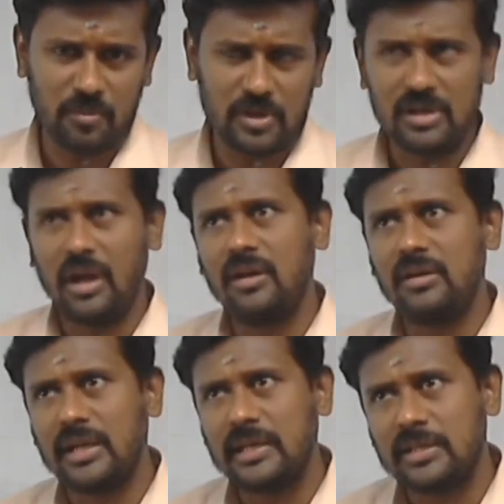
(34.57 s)
but not
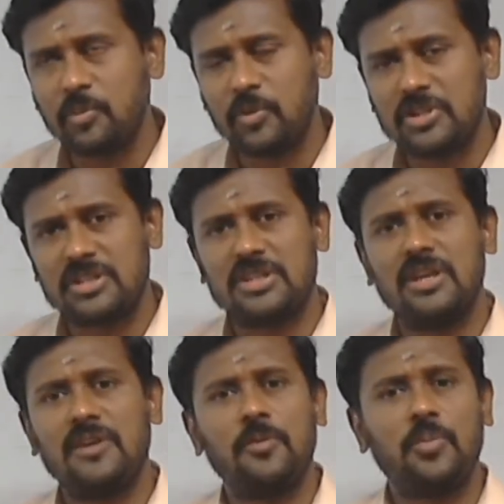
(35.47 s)
like the projection
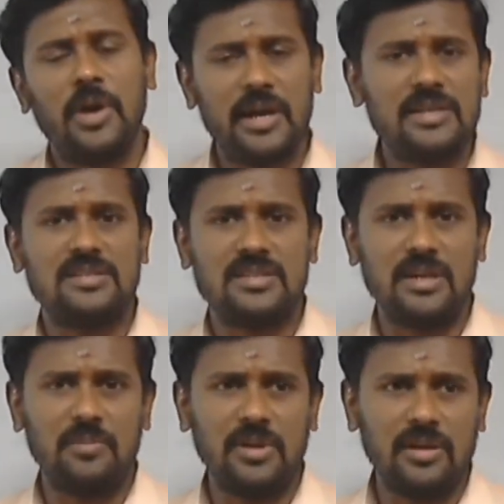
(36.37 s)
of points
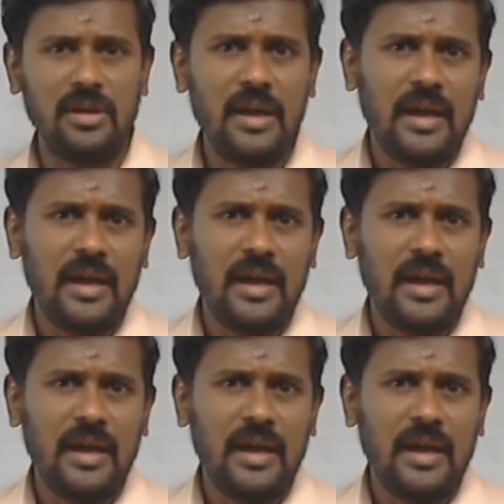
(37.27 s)
chapter.